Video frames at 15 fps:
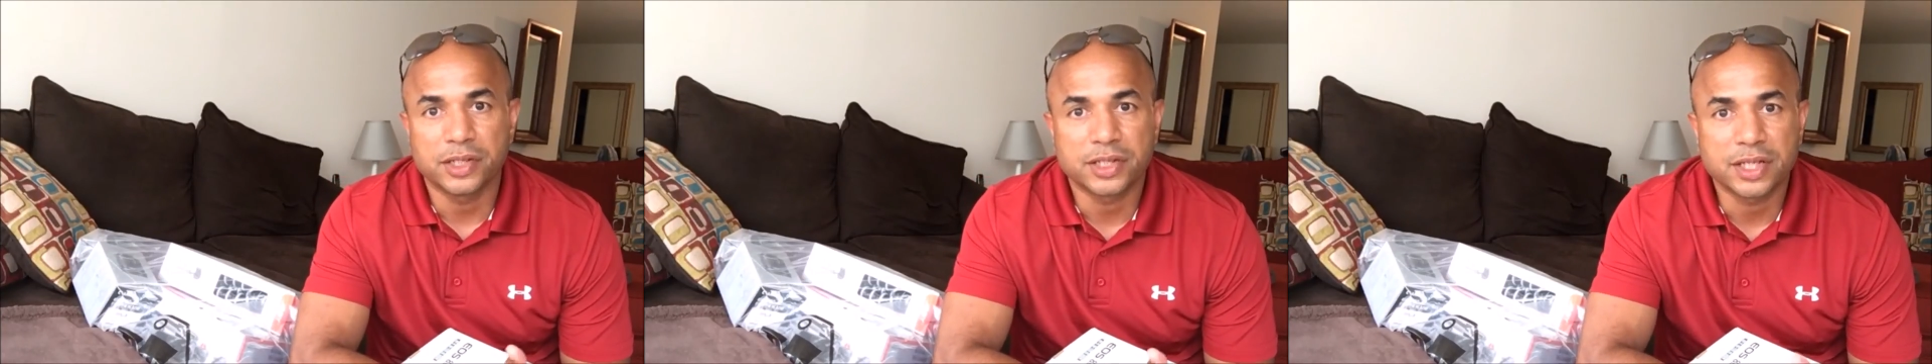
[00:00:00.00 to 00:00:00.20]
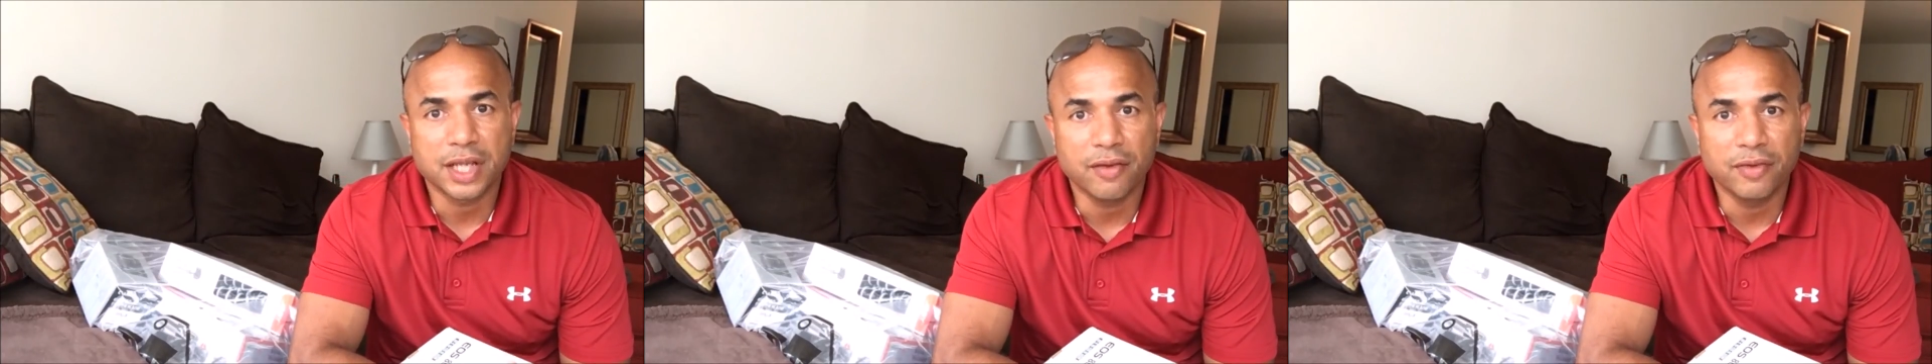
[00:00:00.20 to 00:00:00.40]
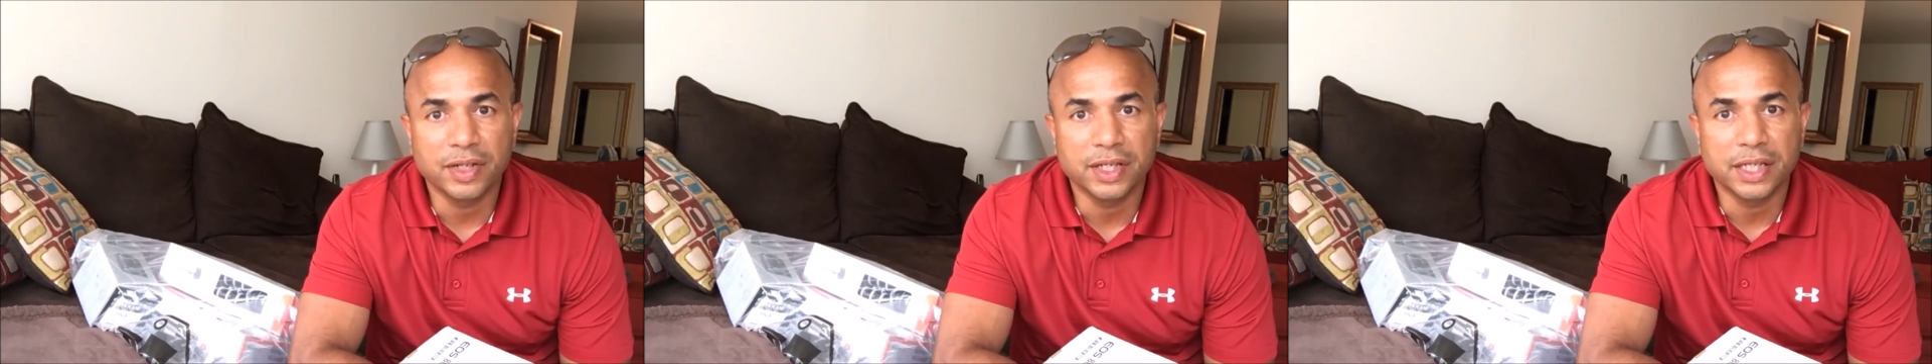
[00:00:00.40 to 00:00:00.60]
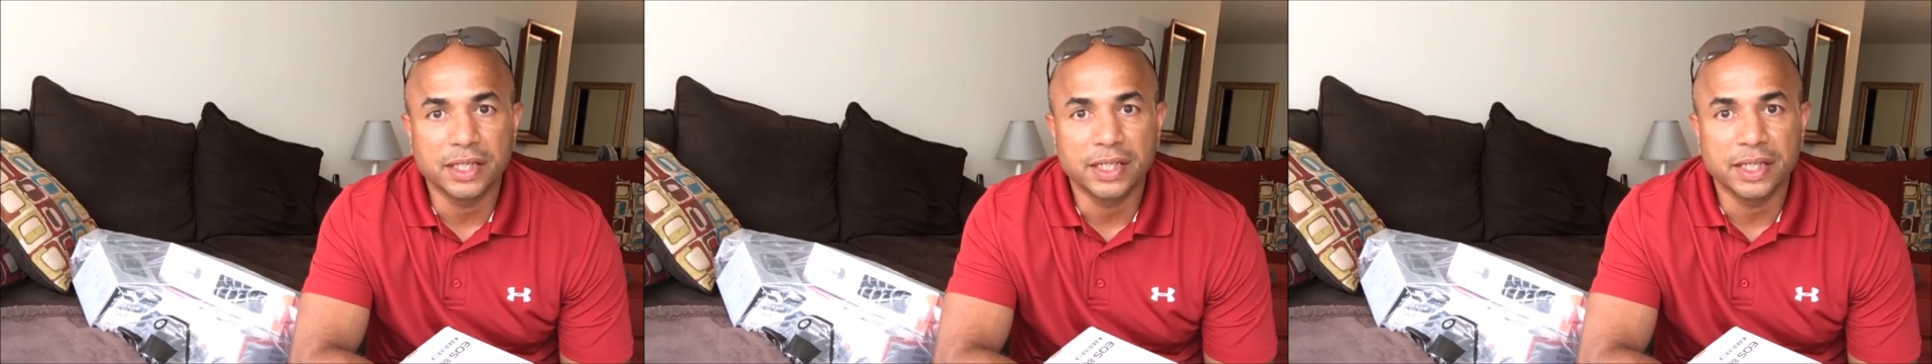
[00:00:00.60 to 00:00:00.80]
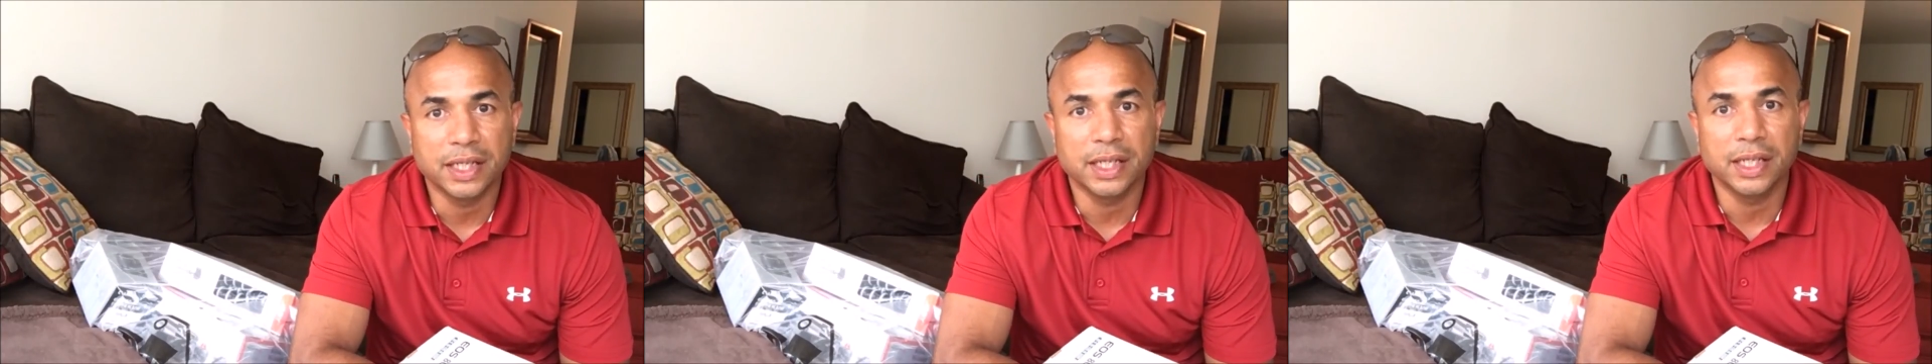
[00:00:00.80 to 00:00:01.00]

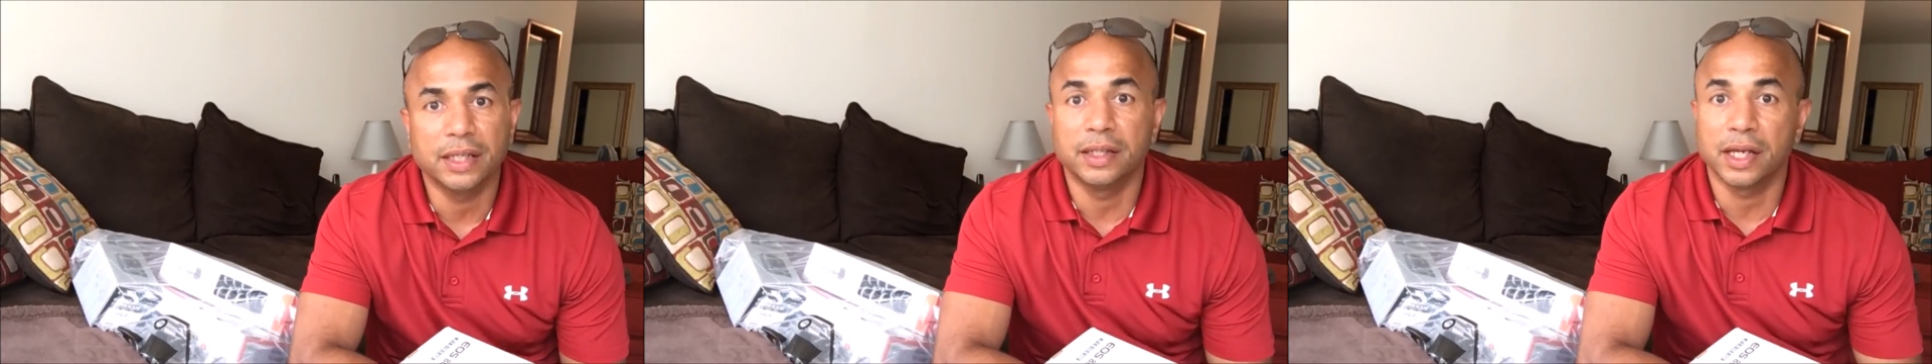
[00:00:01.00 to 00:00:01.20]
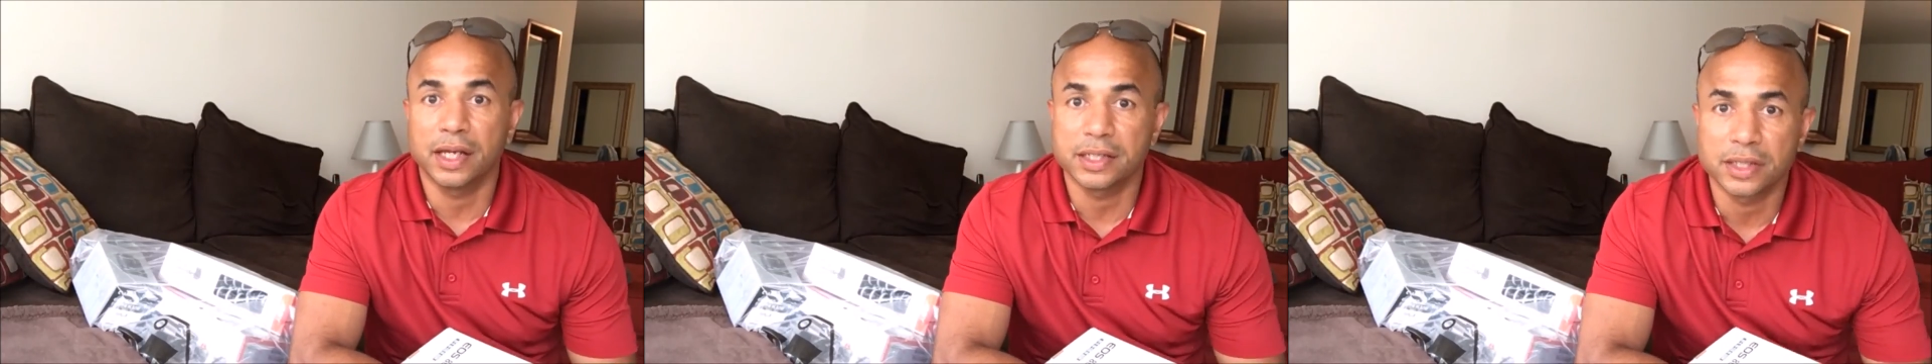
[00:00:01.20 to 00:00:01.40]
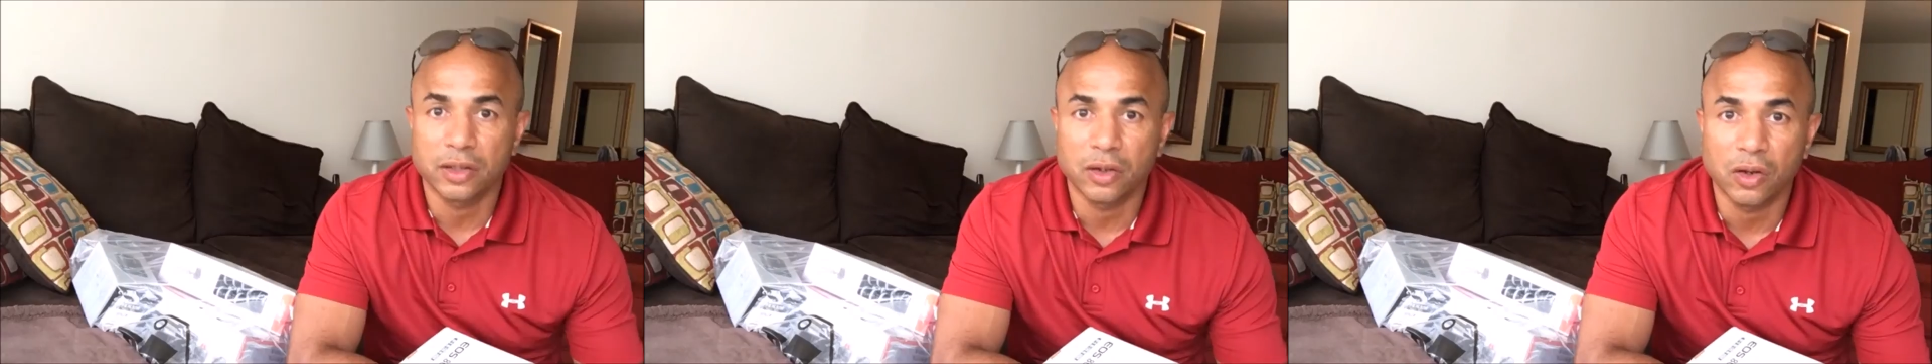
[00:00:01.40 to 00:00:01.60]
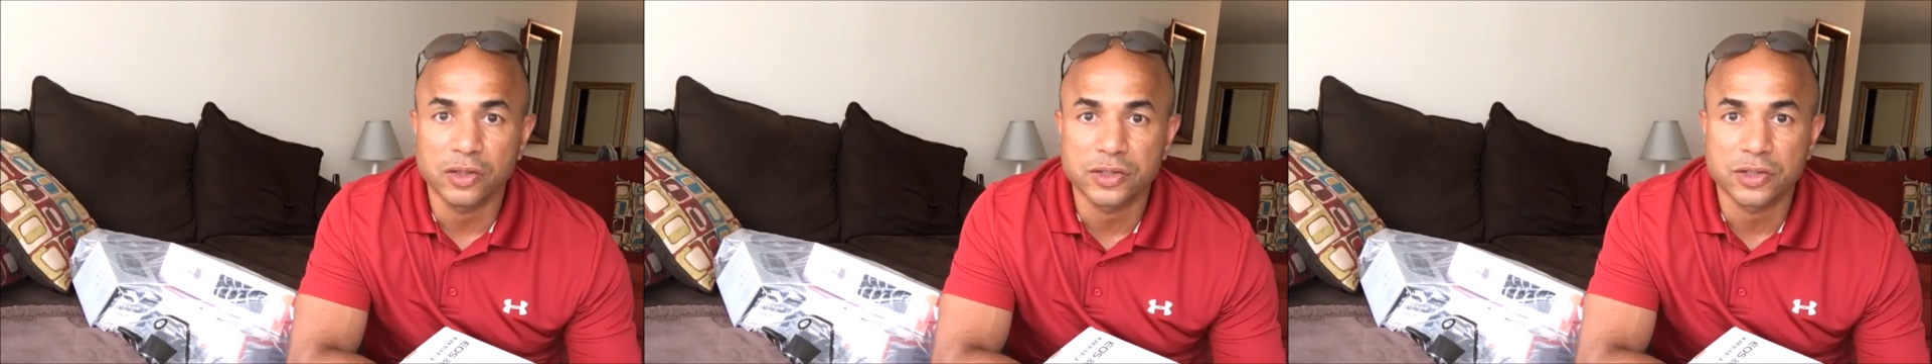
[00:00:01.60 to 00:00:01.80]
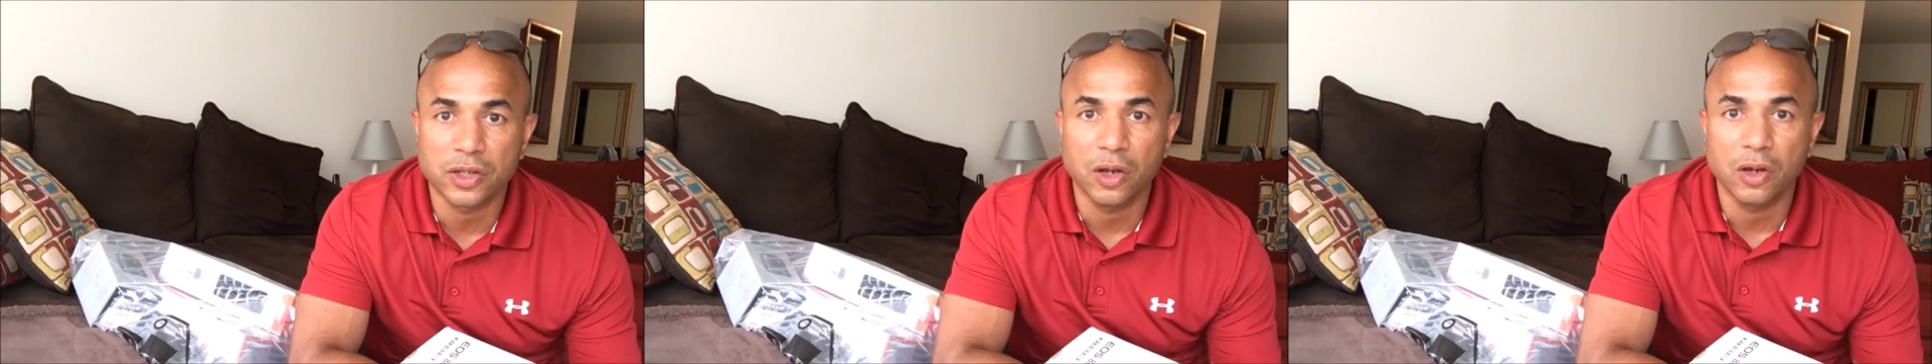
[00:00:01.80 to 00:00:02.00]
70D does it
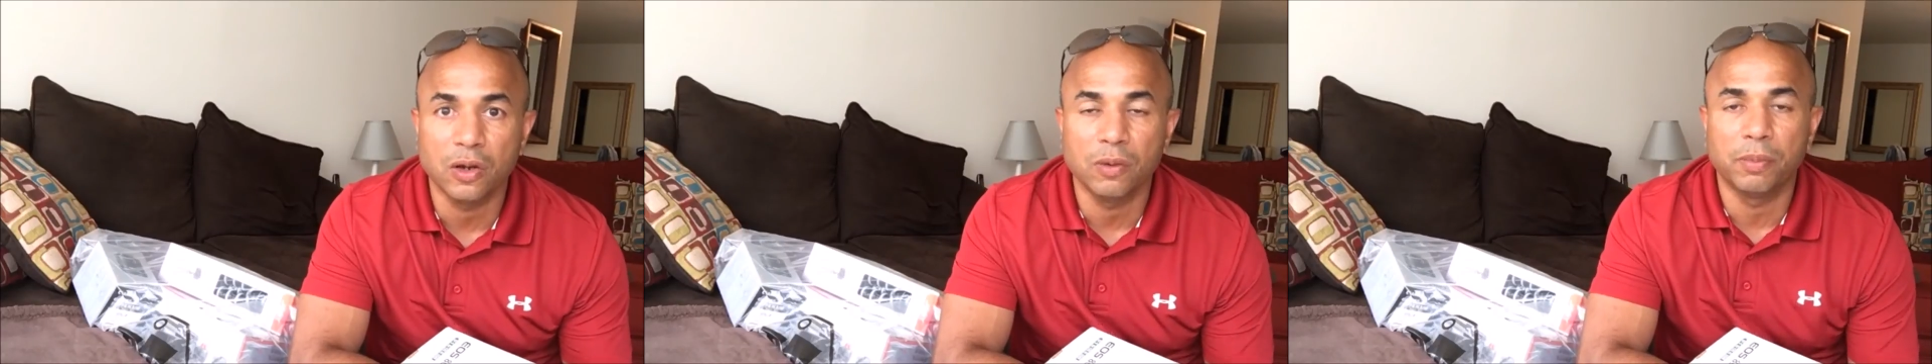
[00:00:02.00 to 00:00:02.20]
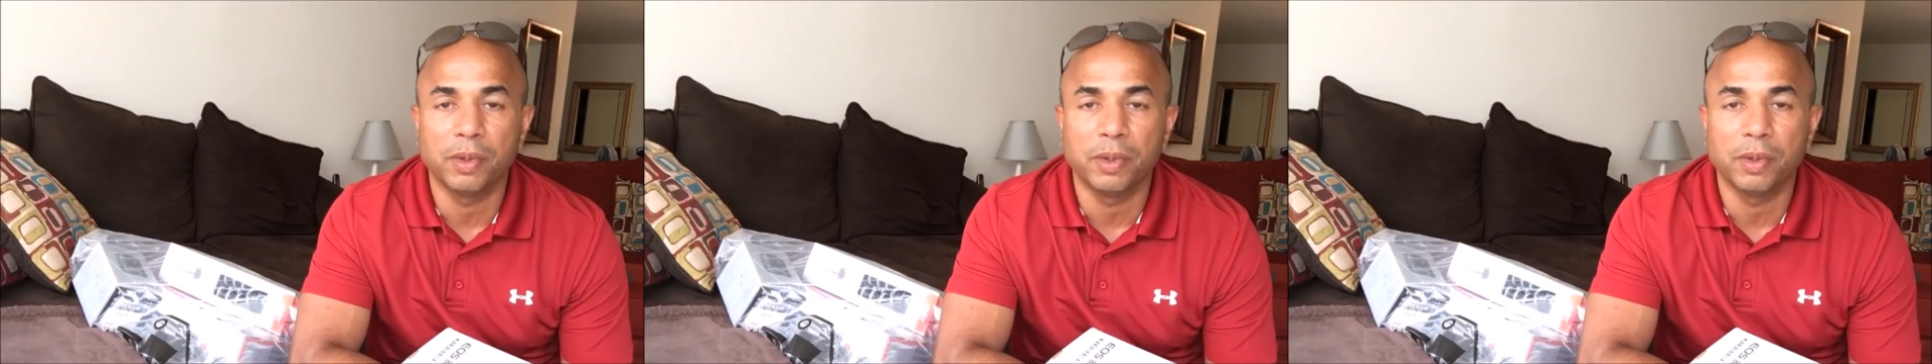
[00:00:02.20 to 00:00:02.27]
also,